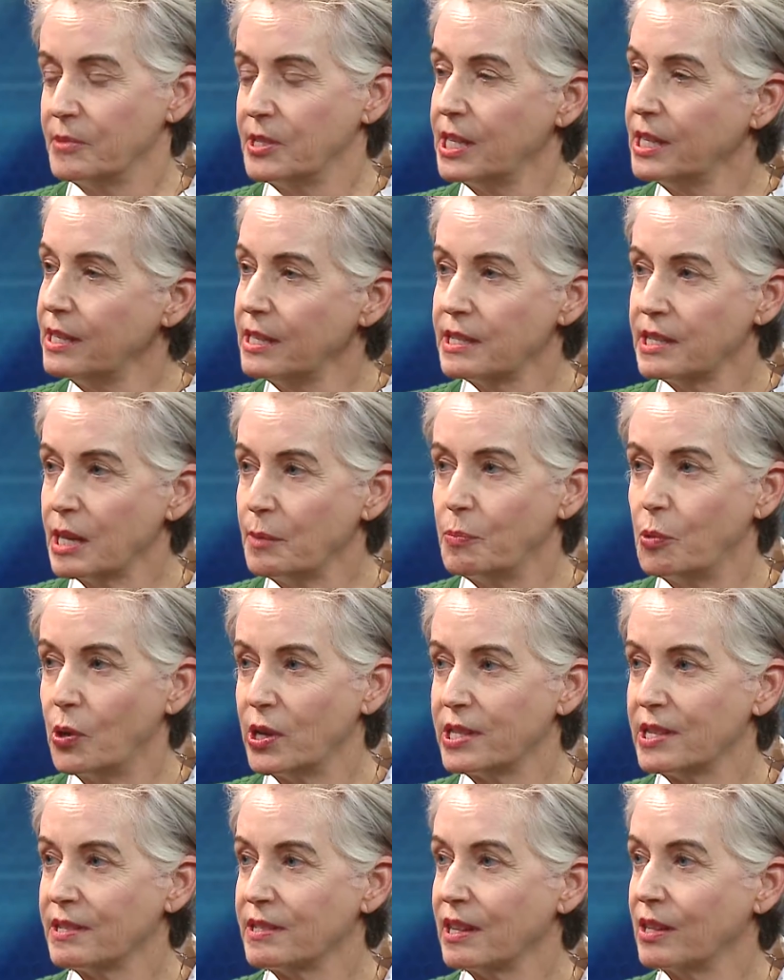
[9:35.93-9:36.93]
Tennessee
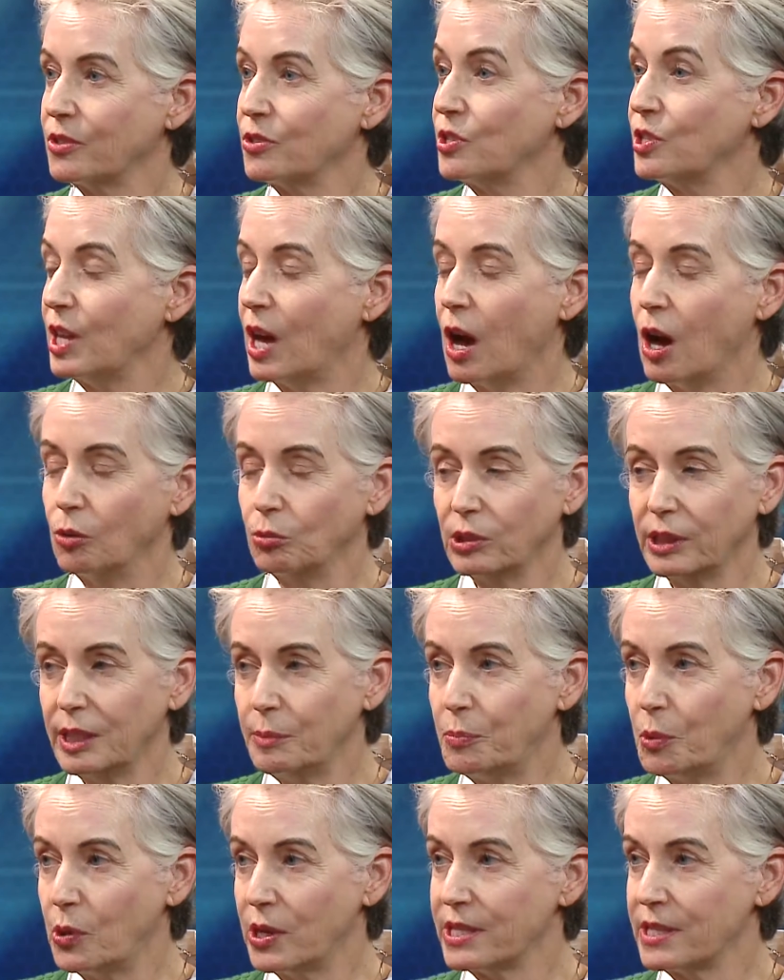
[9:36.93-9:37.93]
Poison Center is the
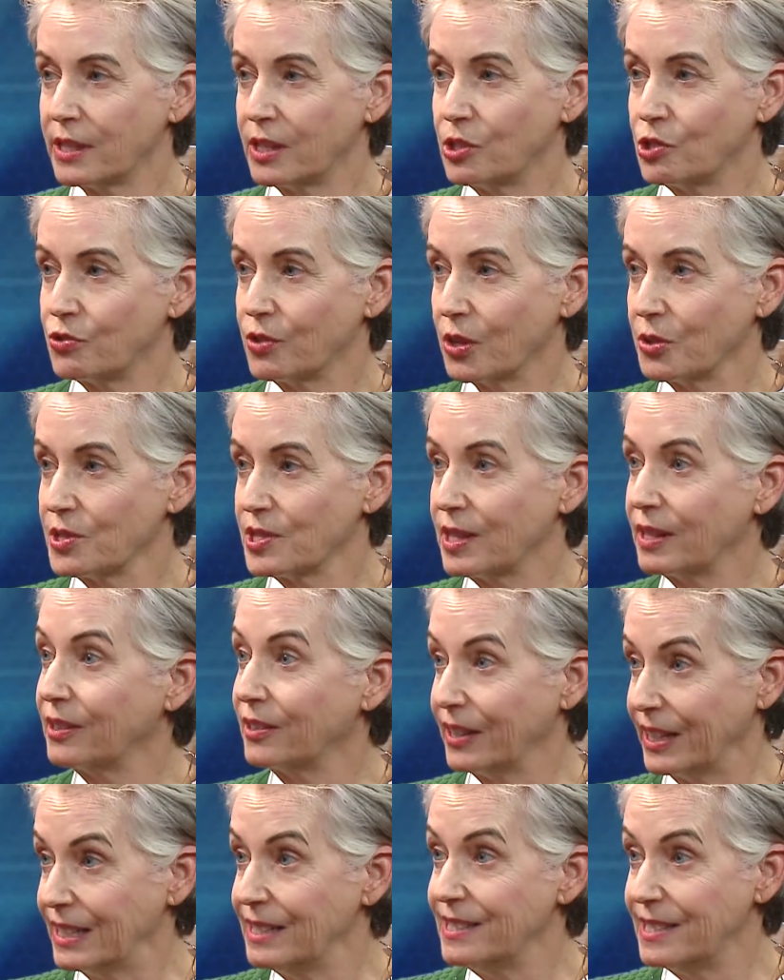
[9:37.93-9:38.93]
only poison control
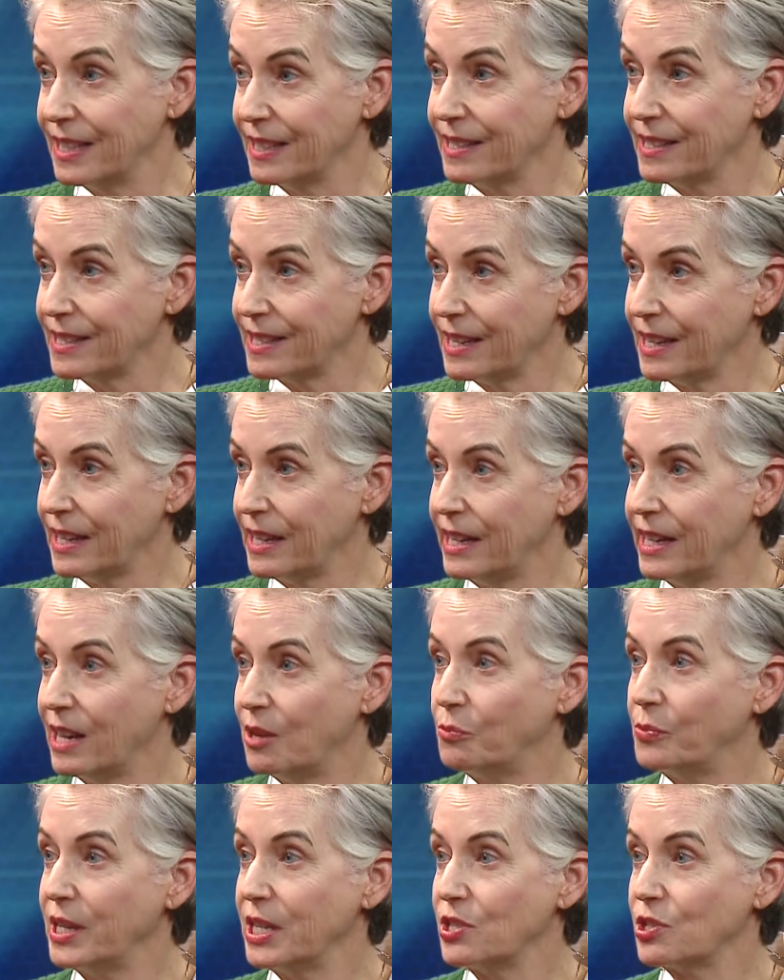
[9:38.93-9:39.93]
center in Tennessee,
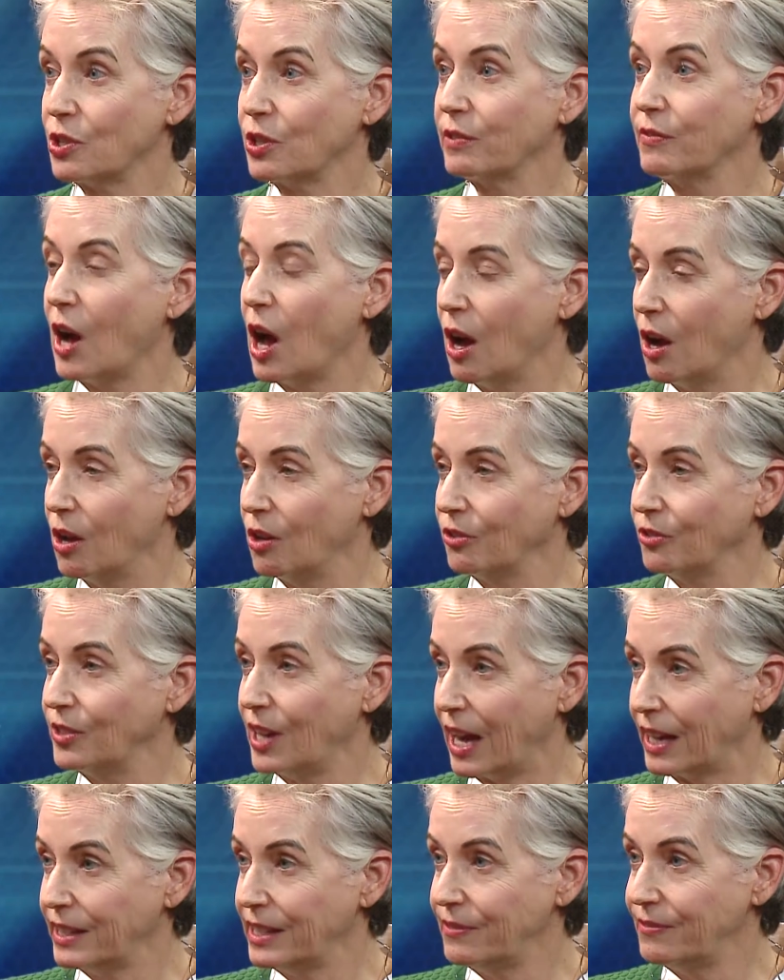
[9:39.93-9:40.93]
and we serve all
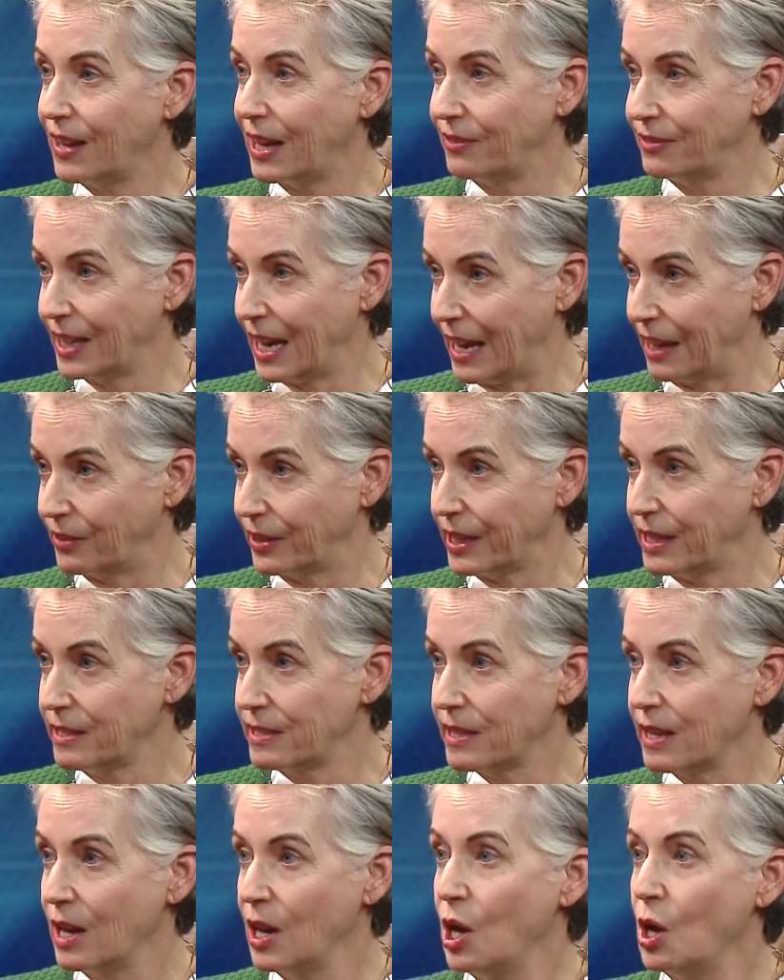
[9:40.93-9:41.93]
95
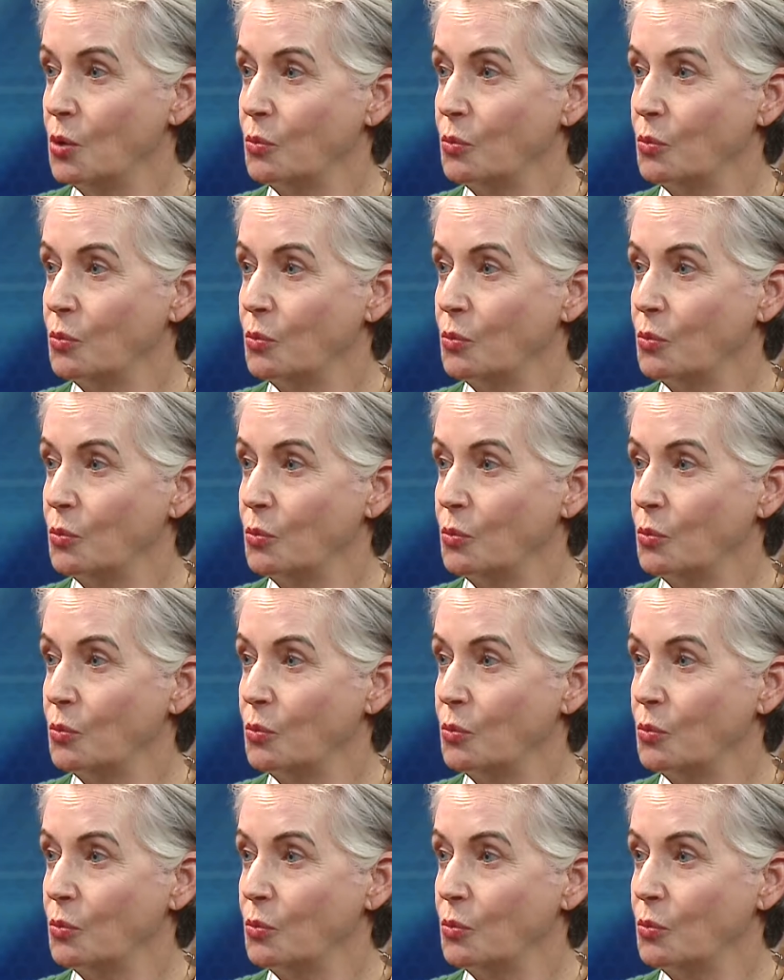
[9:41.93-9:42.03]
counties.